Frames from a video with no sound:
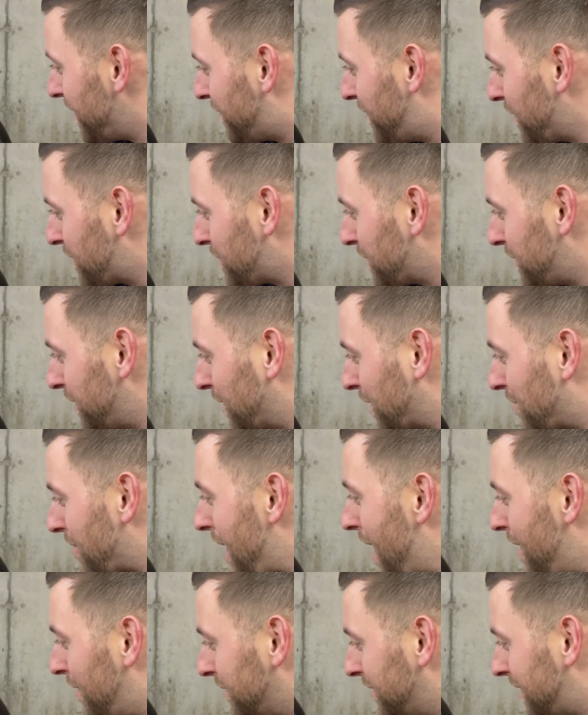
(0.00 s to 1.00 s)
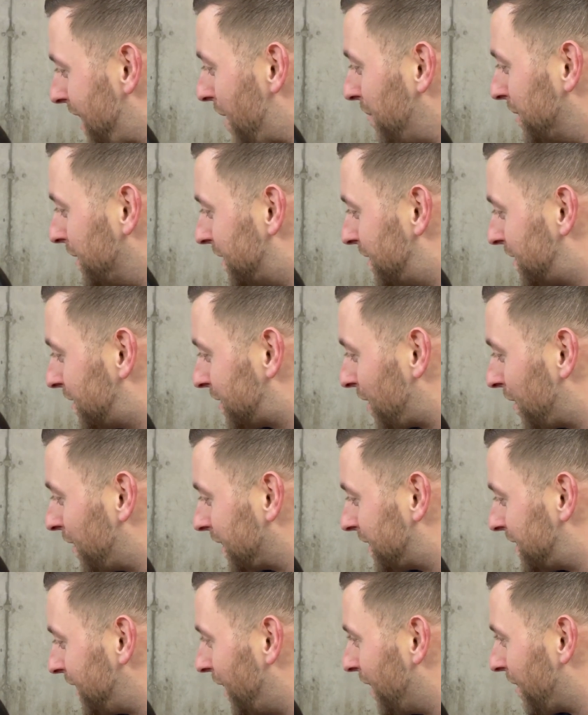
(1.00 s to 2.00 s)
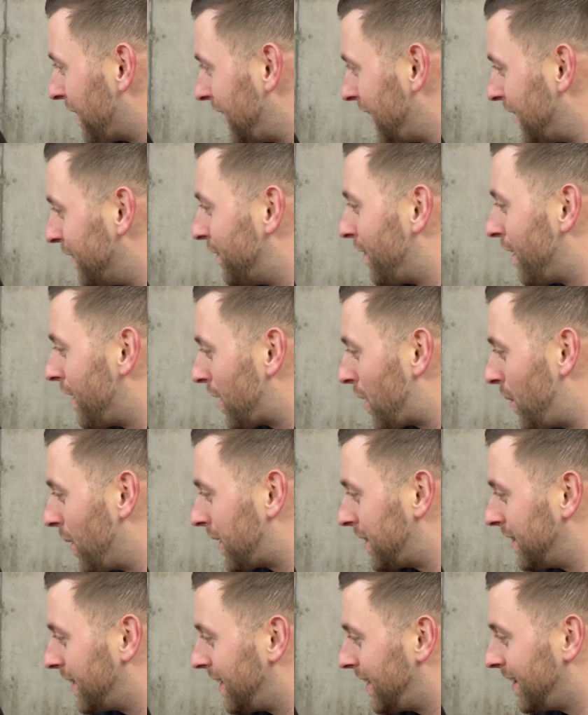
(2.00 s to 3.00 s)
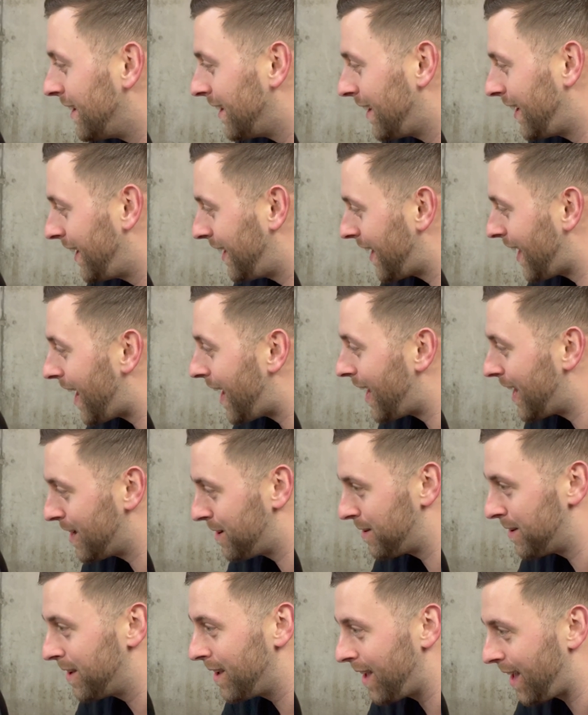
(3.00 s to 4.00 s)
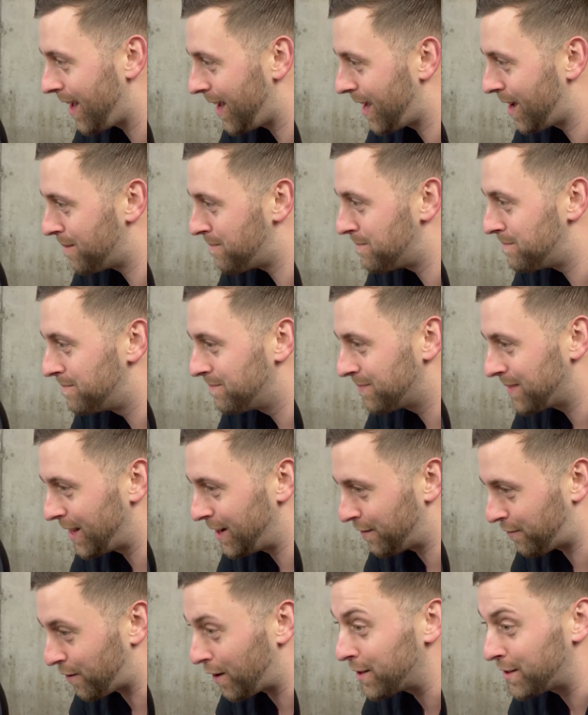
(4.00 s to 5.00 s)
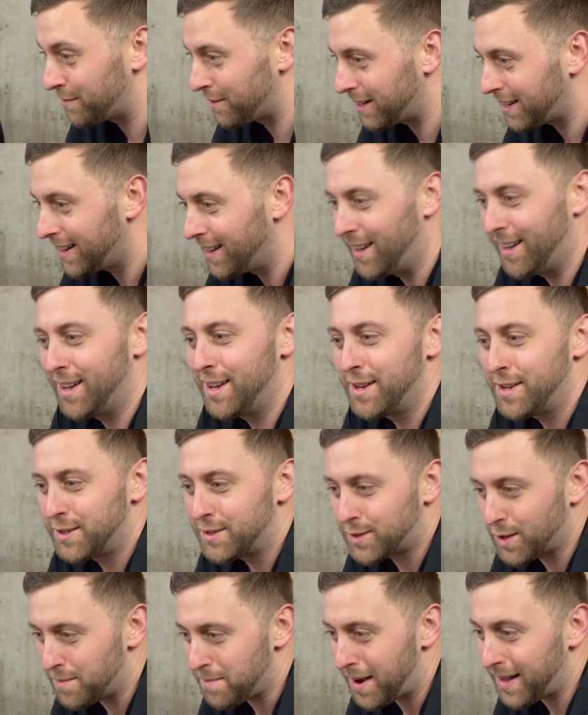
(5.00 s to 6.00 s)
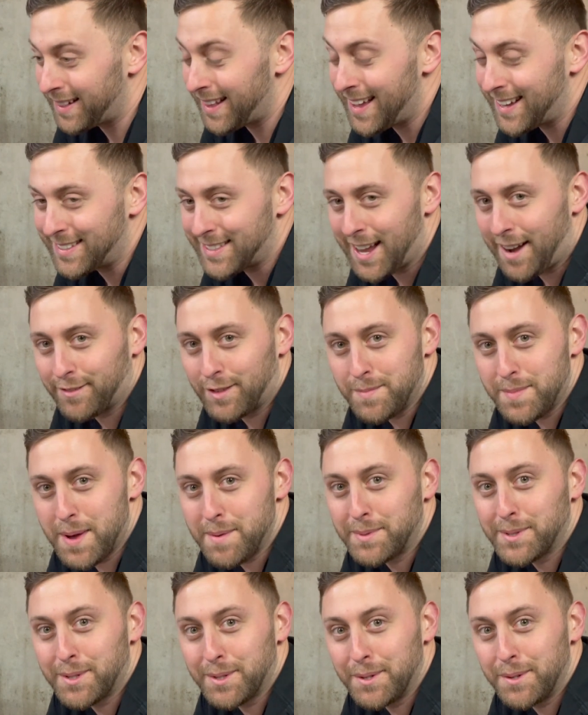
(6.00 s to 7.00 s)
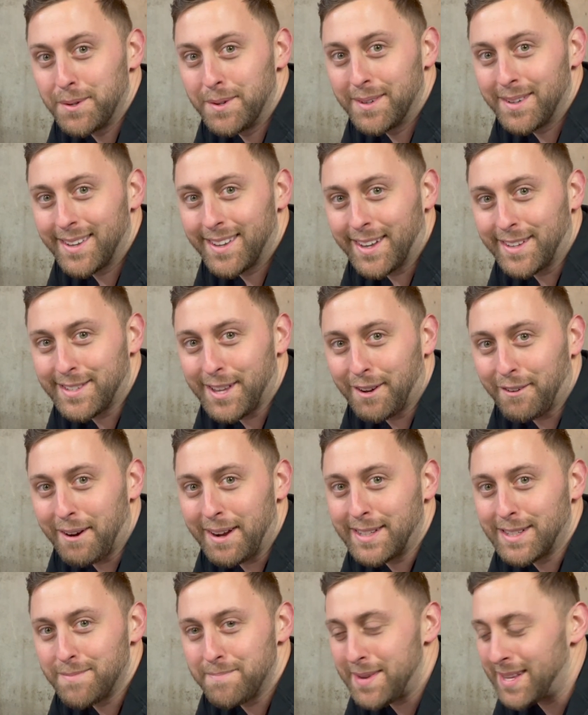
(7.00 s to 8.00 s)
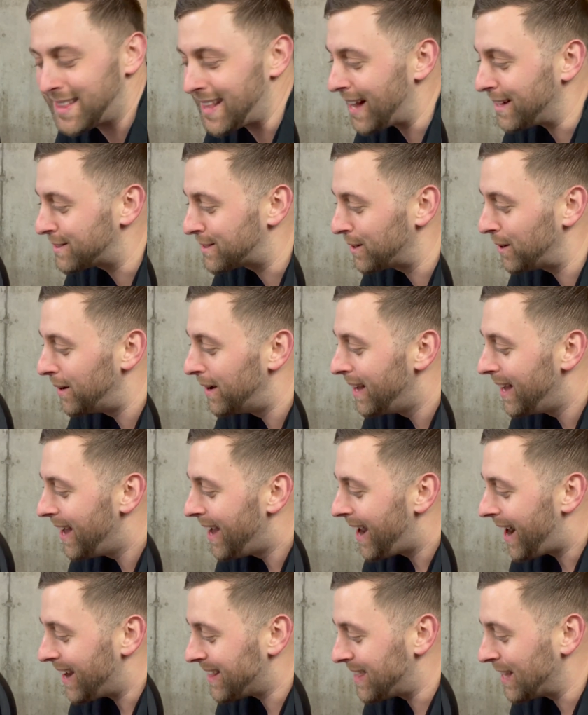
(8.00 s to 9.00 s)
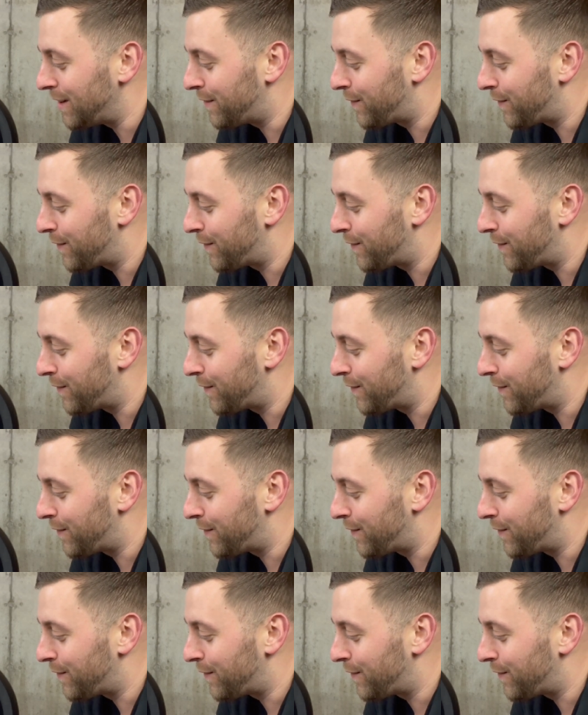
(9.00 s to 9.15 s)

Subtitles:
this was on the ground, that would start accelerating very quickly, and I am in front of it, so my legs have to be able to accelerate to meet that. So I think